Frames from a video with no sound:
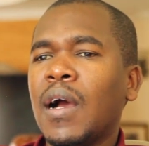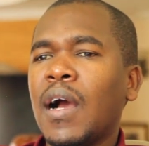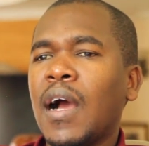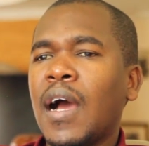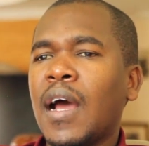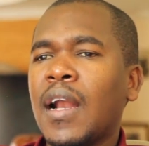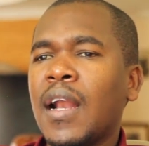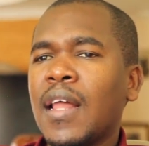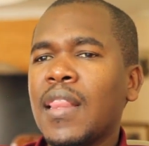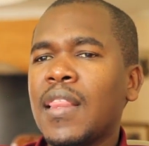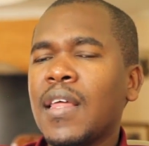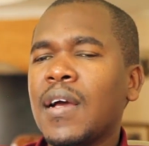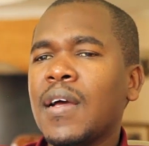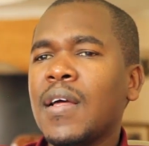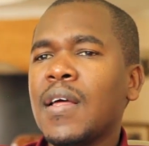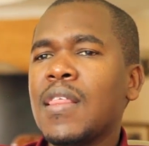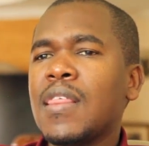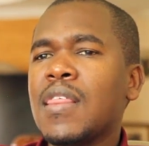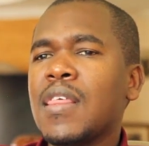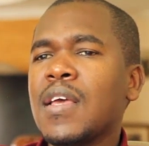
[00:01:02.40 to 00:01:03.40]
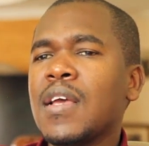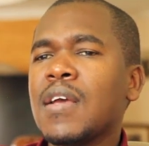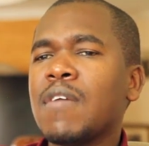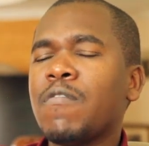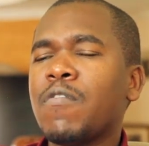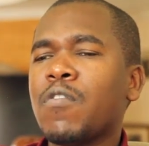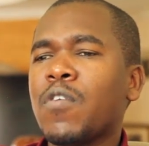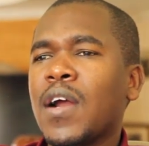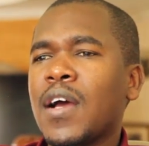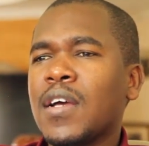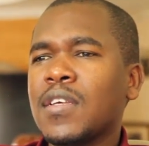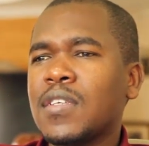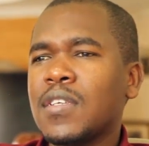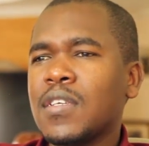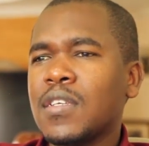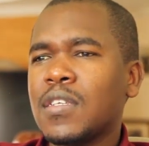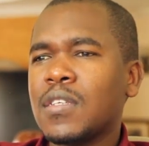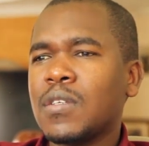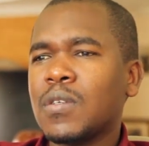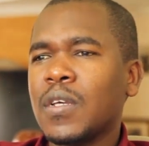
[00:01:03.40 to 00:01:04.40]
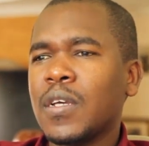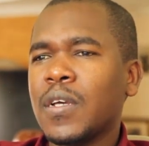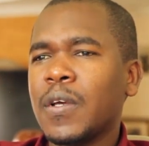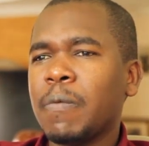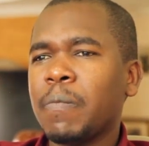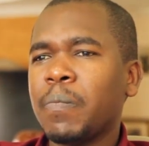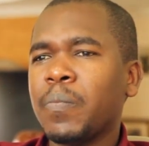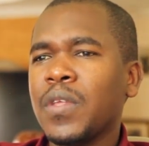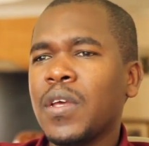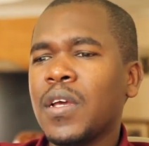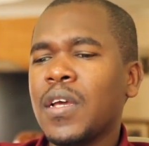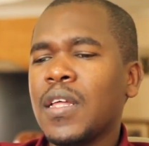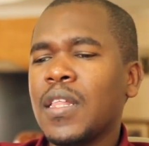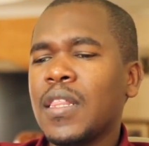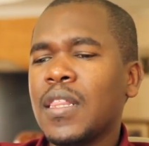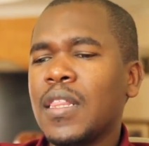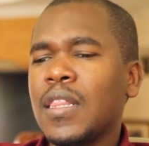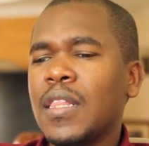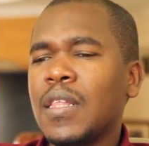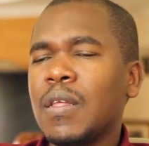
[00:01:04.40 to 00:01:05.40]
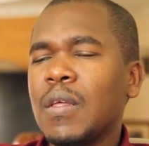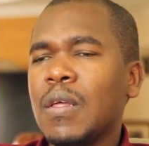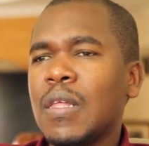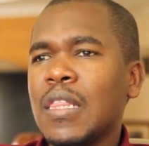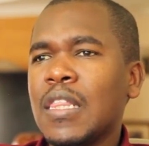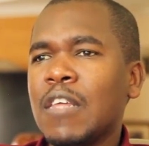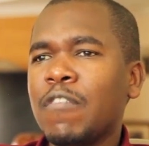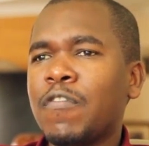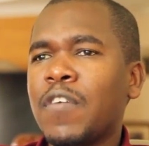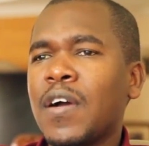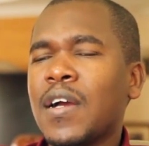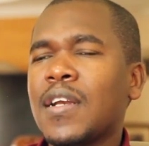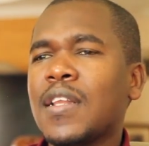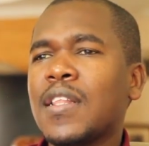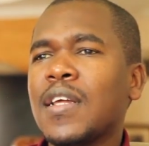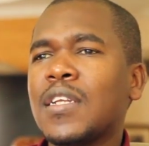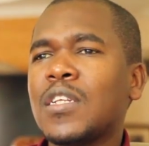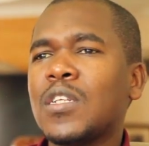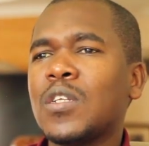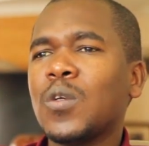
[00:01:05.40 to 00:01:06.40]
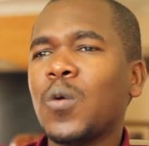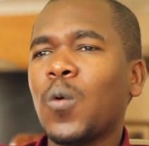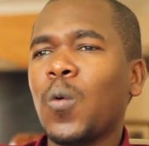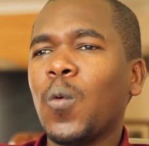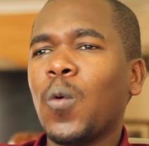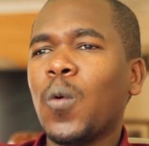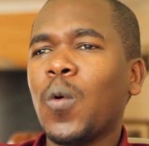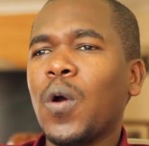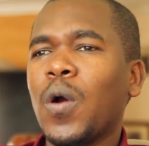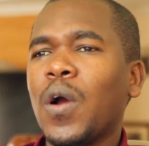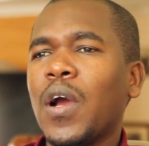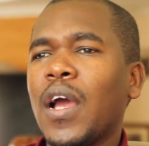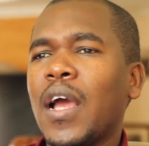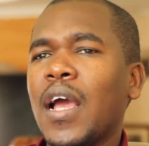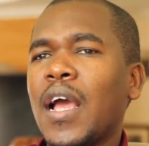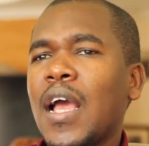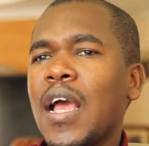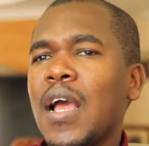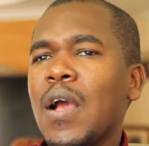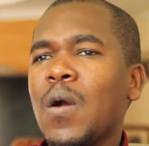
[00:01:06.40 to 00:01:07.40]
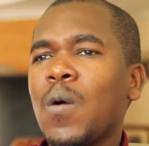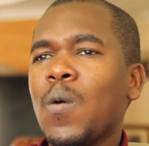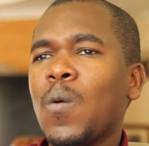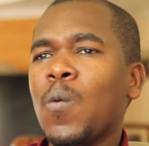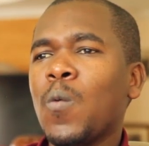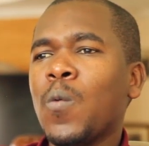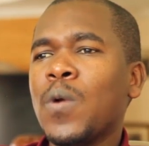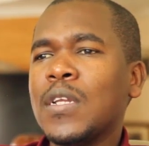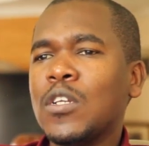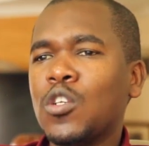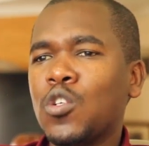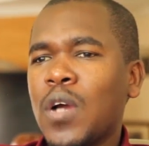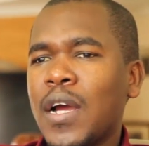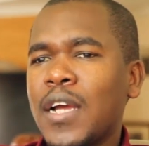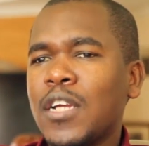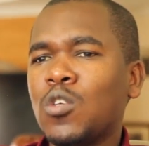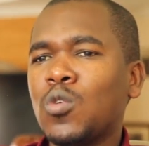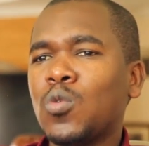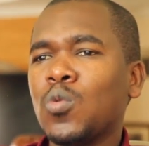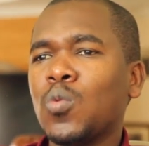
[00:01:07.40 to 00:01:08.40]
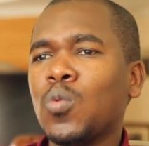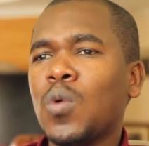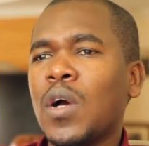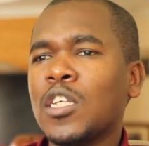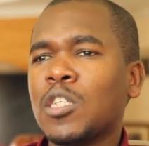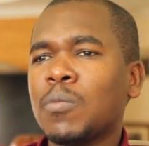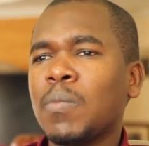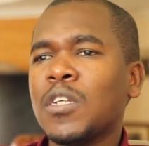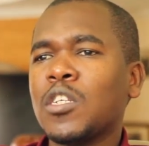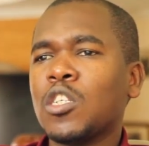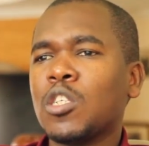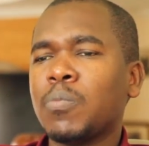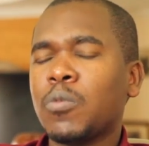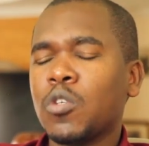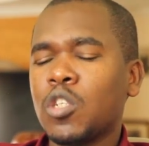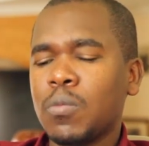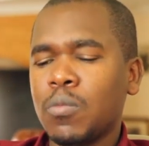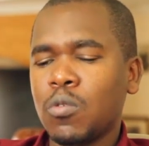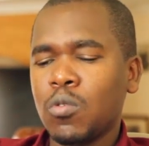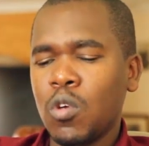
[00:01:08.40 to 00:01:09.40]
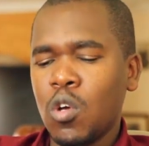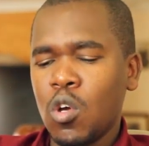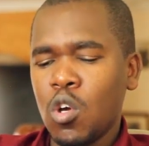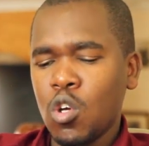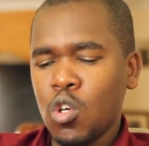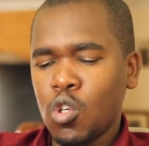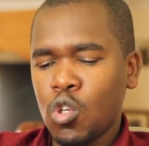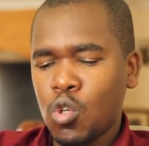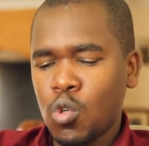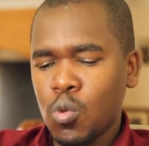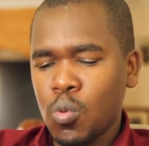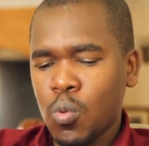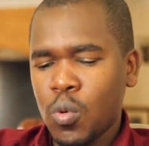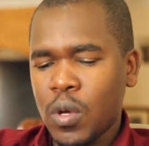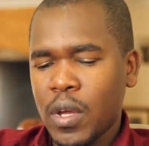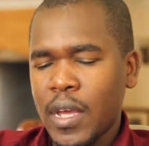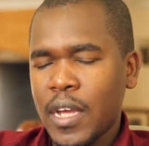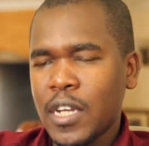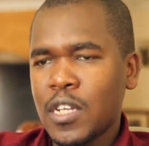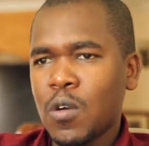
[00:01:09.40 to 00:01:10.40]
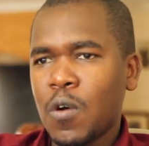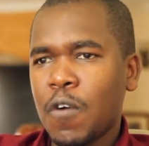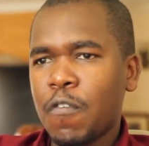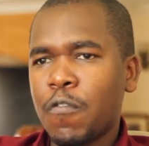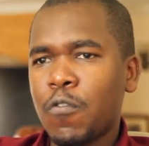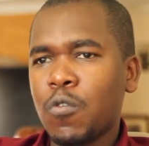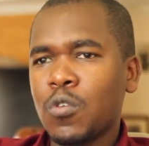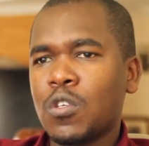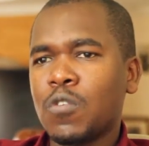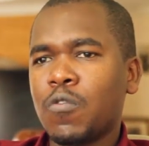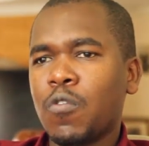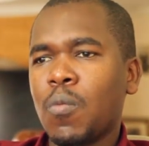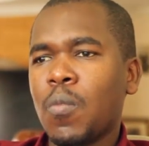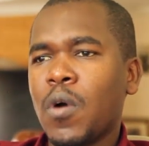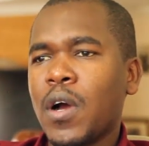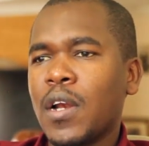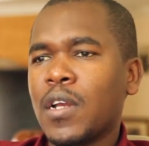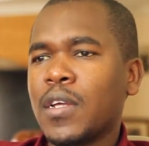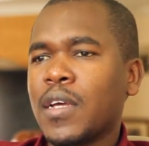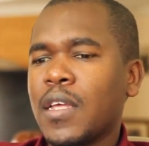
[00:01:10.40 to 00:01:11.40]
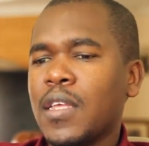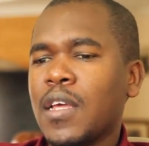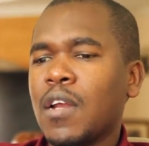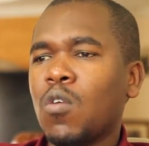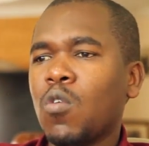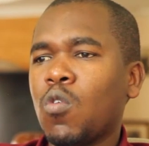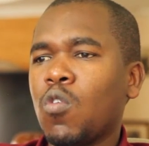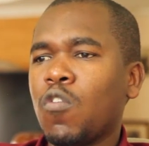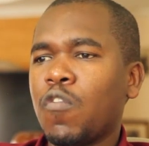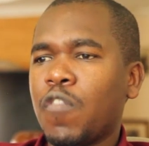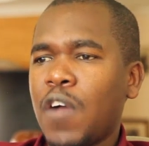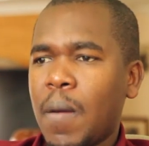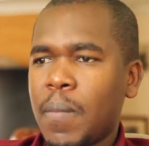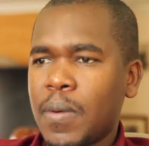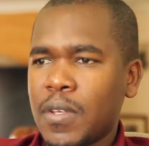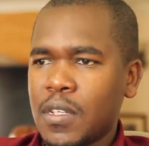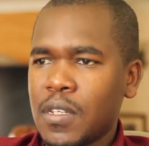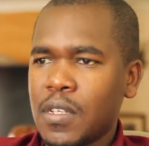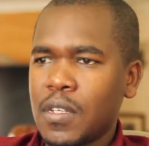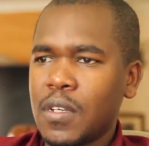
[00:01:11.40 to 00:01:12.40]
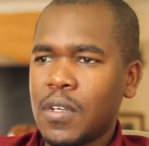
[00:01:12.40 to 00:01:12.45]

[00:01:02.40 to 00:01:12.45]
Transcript: Another thing for us is the fact that we try to, as much as possible, to get our fruits from our Kenyan local farmers.